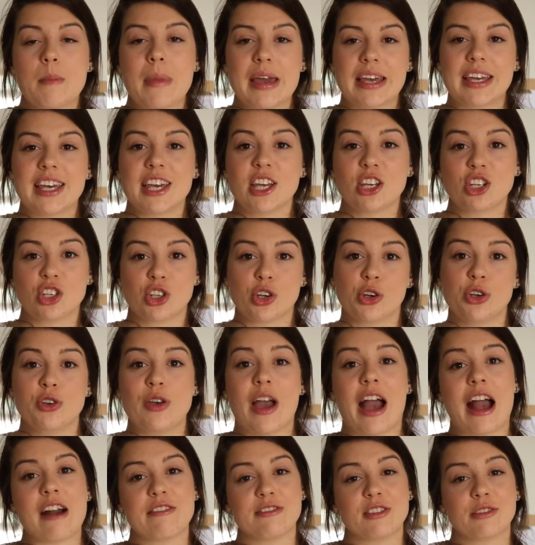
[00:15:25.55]
Making sure you
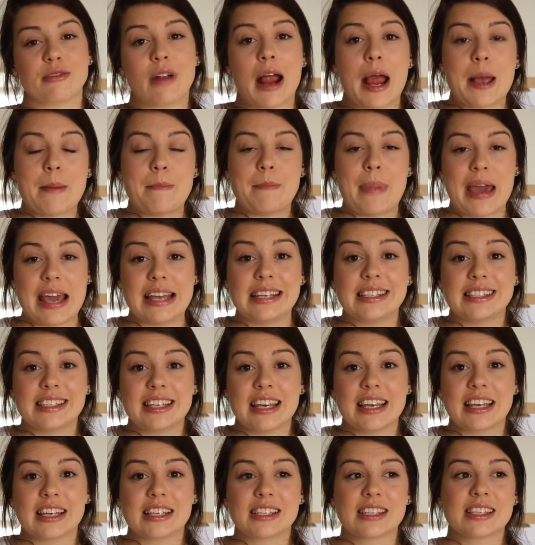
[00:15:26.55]
have the right
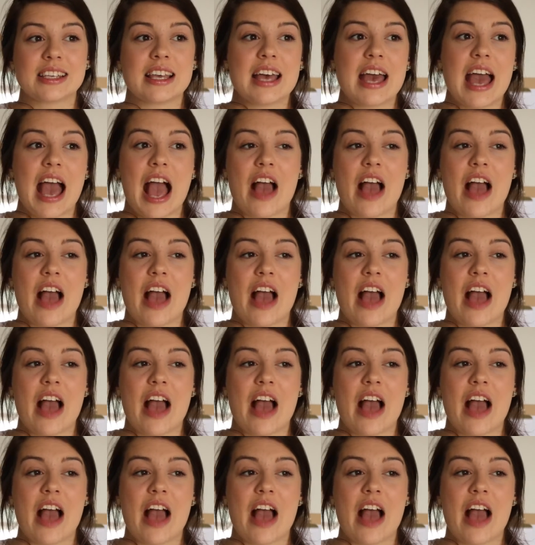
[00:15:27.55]
basics